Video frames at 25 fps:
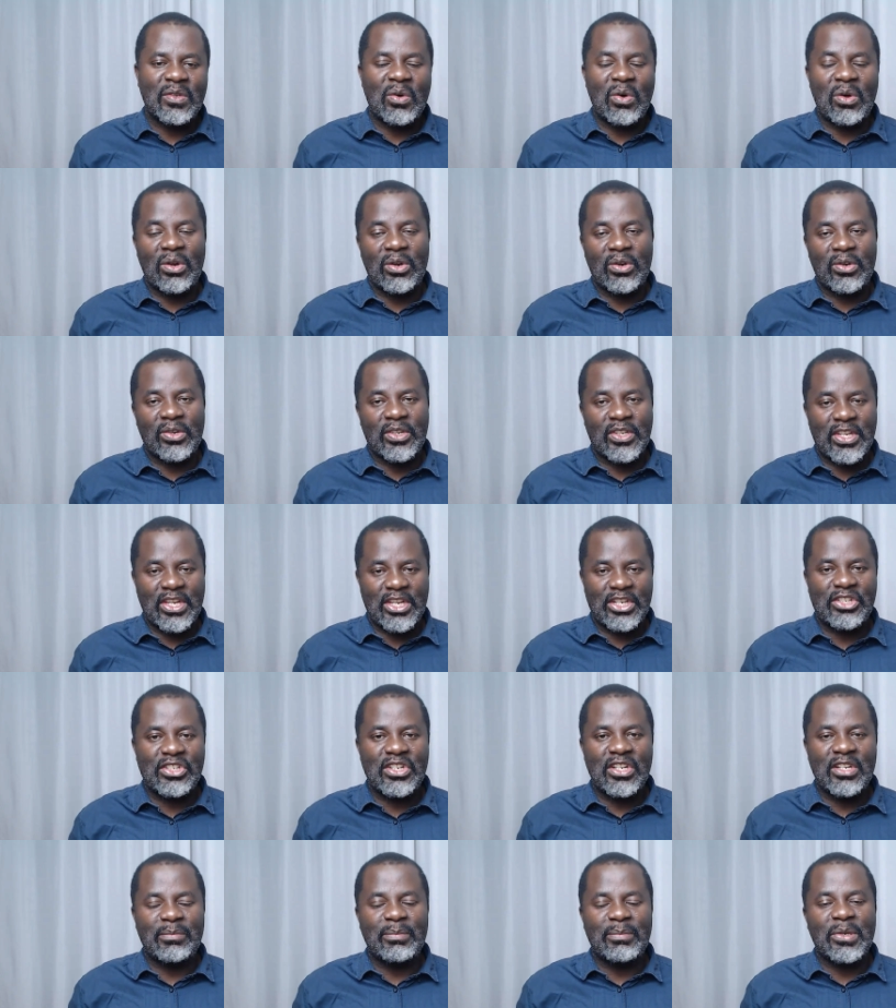or
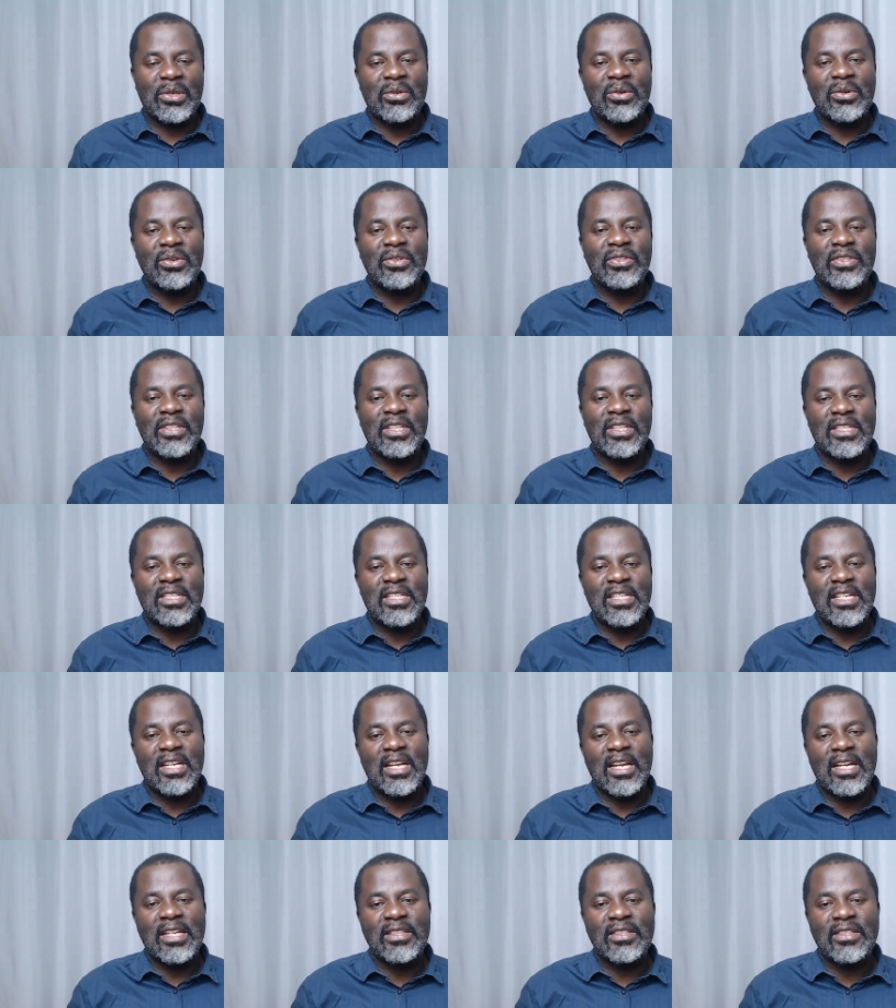location because they
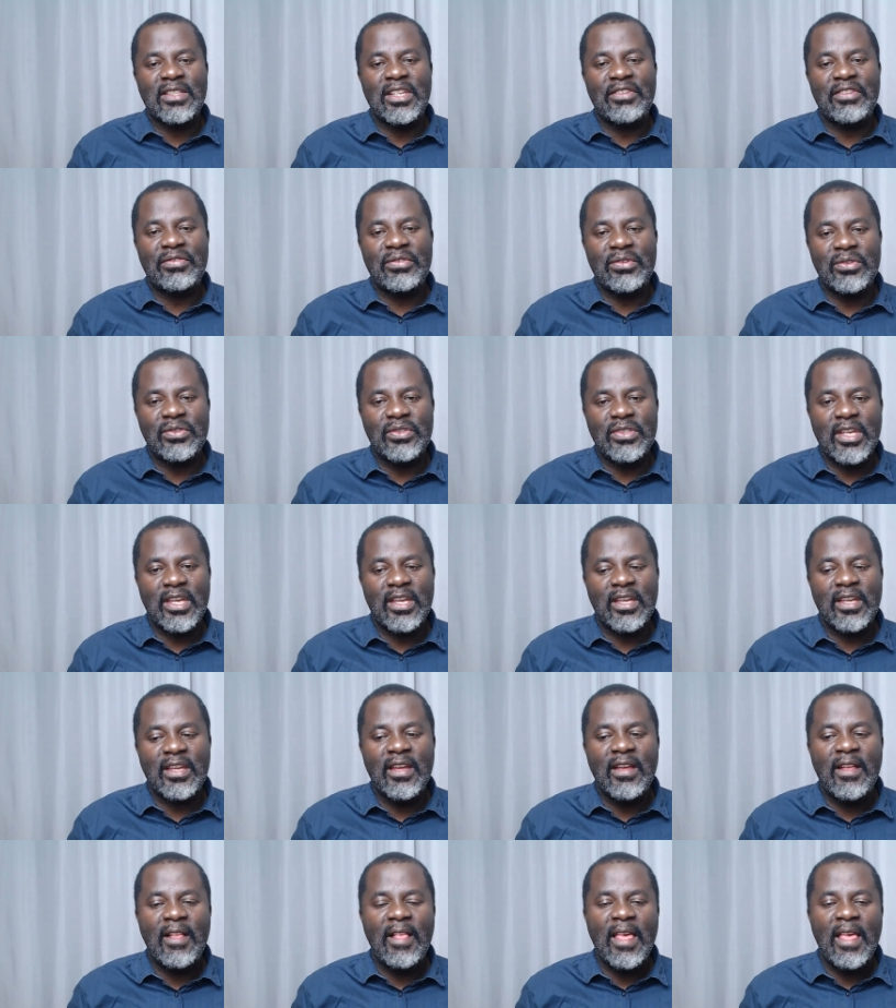tell us. If you say,